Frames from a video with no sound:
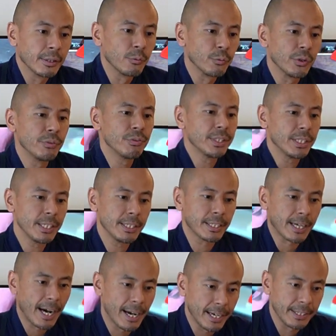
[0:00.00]
50
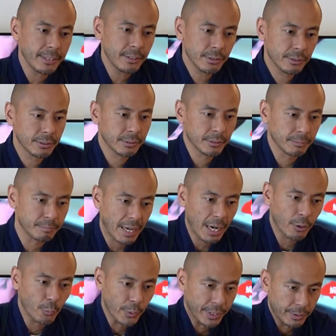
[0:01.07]
kind
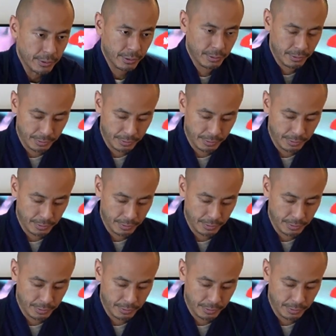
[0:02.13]
buckwheat